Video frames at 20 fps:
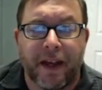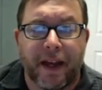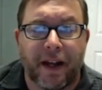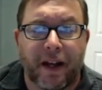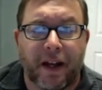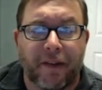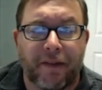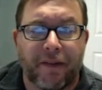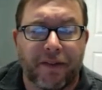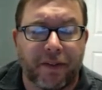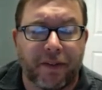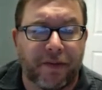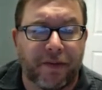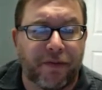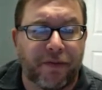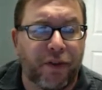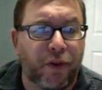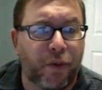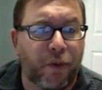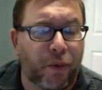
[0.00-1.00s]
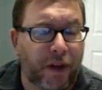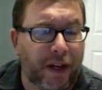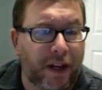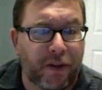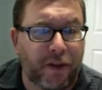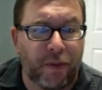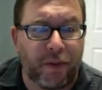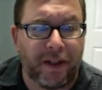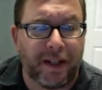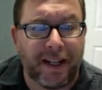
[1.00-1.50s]
And obviously food, we're
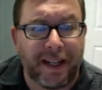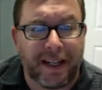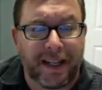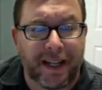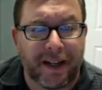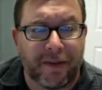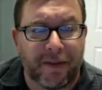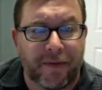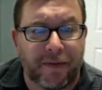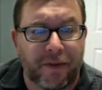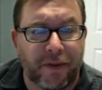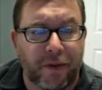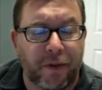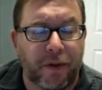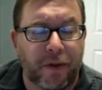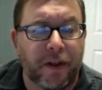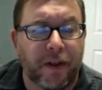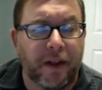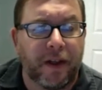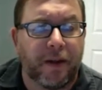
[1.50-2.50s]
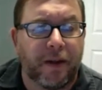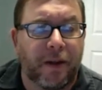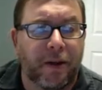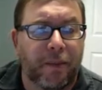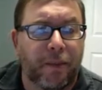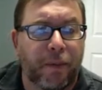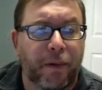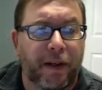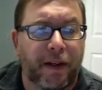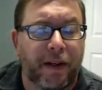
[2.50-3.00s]
not doing any kind of food,
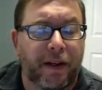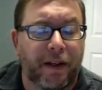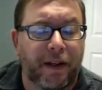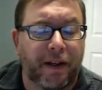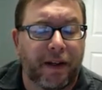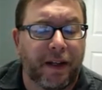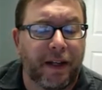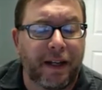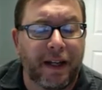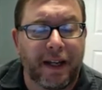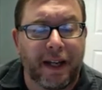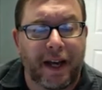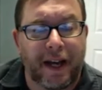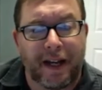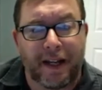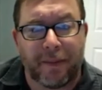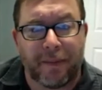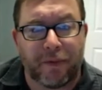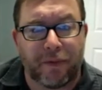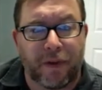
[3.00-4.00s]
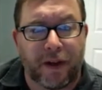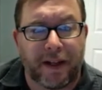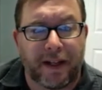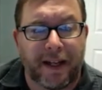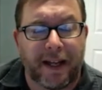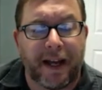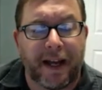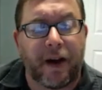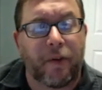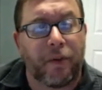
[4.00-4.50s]
bringing in any items
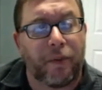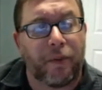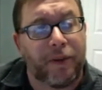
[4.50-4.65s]
right now.